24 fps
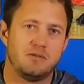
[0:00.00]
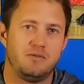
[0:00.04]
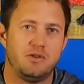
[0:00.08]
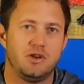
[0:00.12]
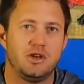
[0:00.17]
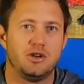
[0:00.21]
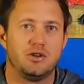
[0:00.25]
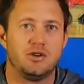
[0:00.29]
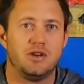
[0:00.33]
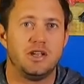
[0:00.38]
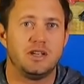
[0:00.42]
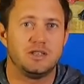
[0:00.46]

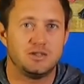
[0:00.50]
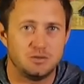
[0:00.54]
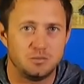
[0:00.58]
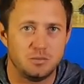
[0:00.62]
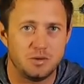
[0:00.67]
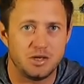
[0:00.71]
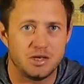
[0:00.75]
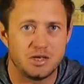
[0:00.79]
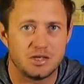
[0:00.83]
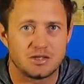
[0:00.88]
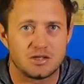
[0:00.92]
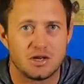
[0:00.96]
video next
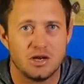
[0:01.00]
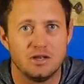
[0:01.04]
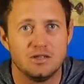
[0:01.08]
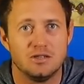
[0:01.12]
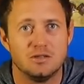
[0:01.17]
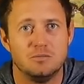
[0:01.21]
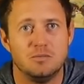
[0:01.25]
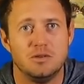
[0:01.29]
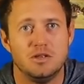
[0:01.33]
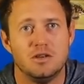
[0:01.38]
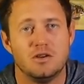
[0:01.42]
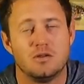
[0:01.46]
week. It's going to
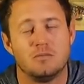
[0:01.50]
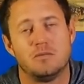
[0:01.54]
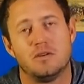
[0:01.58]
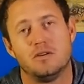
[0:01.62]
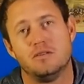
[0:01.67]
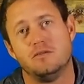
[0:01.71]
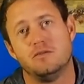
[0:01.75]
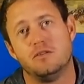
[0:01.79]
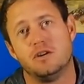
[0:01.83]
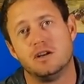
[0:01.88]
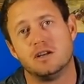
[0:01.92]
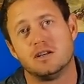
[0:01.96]
be on my
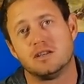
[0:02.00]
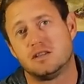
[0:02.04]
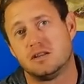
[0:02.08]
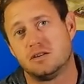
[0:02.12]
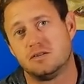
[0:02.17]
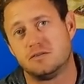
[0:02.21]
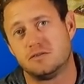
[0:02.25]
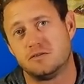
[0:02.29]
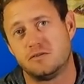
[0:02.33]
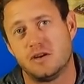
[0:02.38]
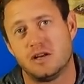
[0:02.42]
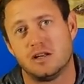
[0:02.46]

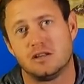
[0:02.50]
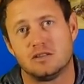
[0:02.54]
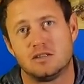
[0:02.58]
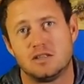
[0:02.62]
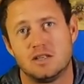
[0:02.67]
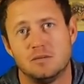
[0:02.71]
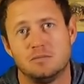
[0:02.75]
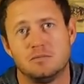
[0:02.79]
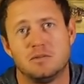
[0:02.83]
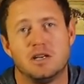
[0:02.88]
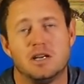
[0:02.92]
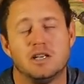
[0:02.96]
Richtersveld
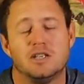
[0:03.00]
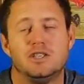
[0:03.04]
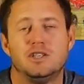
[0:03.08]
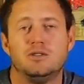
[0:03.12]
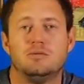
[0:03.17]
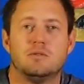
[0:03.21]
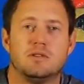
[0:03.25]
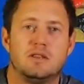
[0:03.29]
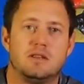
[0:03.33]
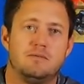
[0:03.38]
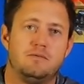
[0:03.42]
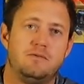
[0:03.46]
trip that I did
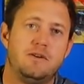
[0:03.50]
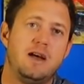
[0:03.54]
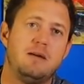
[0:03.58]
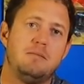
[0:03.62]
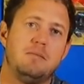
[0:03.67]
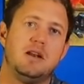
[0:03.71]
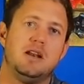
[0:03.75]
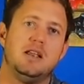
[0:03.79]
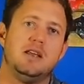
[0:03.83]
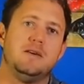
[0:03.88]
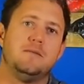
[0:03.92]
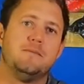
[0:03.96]
with the
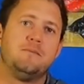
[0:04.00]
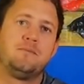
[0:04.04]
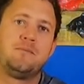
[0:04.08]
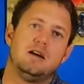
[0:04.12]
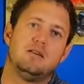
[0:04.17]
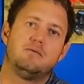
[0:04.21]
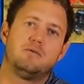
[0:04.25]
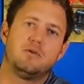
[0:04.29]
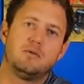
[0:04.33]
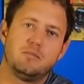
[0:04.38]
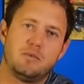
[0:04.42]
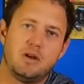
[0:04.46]
family.
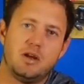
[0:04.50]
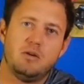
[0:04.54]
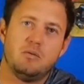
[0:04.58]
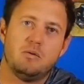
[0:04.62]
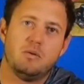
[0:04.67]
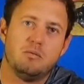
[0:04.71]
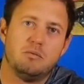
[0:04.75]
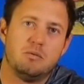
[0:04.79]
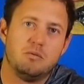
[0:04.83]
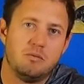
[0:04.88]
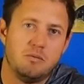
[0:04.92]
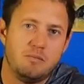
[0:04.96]
And from there, we
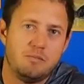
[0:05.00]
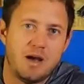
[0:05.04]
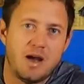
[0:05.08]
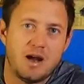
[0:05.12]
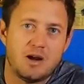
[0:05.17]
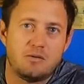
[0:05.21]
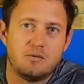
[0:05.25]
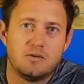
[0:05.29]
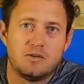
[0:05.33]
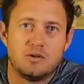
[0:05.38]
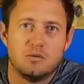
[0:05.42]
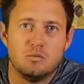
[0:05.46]
will be
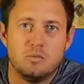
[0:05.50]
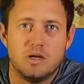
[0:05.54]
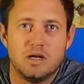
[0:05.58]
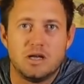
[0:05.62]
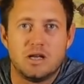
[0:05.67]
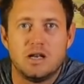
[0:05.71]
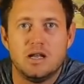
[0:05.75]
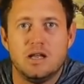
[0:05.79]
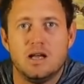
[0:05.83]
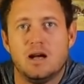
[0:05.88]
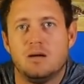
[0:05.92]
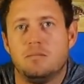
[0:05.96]
back with the
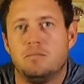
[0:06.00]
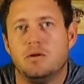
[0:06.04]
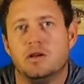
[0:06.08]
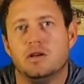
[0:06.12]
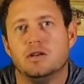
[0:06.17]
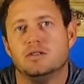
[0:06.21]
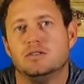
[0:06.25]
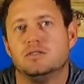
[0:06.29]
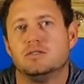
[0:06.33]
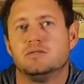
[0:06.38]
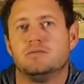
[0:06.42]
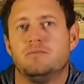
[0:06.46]
weekly
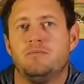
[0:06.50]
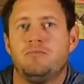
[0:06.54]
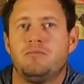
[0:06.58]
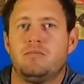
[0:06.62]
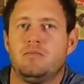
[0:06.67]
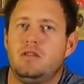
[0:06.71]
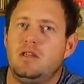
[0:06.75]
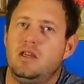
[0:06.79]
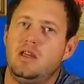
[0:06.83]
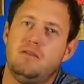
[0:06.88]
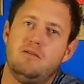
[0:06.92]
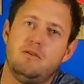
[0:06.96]
uploads.
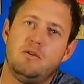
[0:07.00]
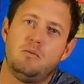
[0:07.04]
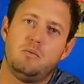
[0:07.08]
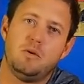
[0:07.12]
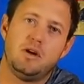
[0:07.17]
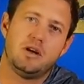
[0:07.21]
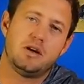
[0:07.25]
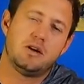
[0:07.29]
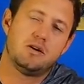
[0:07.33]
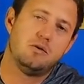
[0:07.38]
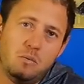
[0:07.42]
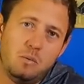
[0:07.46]
Every
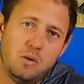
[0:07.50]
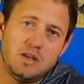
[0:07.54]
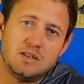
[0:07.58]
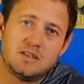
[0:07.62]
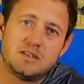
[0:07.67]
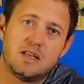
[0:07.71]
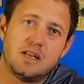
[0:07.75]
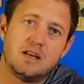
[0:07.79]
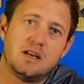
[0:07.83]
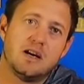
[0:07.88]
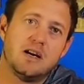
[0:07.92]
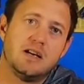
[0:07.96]
week,
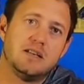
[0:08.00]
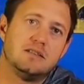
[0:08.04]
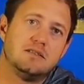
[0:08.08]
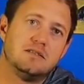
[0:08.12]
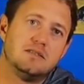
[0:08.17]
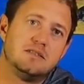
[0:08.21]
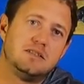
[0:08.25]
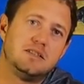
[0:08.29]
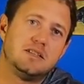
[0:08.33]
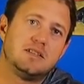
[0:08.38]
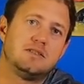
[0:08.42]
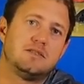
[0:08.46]
Wednesday night,
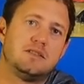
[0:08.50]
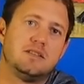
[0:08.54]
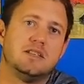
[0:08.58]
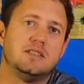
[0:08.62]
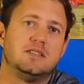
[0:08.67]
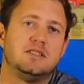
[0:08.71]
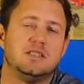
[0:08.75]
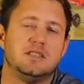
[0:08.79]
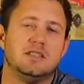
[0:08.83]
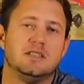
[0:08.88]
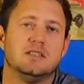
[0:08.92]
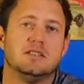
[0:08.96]

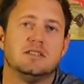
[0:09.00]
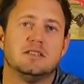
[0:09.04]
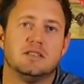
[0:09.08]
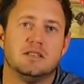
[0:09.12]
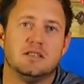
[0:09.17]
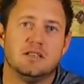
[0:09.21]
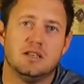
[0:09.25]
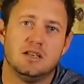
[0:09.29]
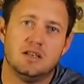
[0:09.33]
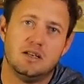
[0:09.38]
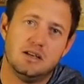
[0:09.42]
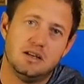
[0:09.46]
6:30,
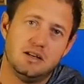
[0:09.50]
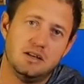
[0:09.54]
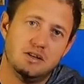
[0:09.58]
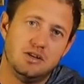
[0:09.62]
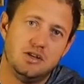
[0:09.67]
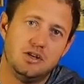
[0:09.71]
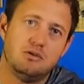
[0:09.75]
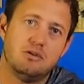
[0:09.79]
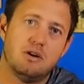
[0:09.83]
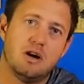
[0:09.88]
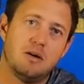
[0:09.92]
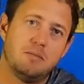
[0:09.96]

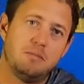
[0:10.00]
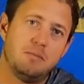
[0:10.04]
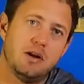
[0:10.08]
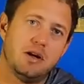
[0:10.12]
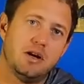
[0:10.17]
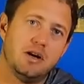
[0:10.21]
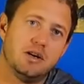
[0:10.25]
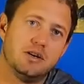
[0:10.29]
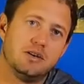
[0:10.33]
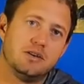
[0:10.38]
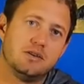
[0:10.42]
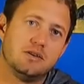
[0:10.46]
new
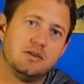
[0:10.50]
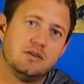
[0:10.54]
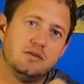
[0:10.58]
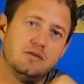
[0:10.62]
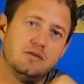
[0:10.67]
upload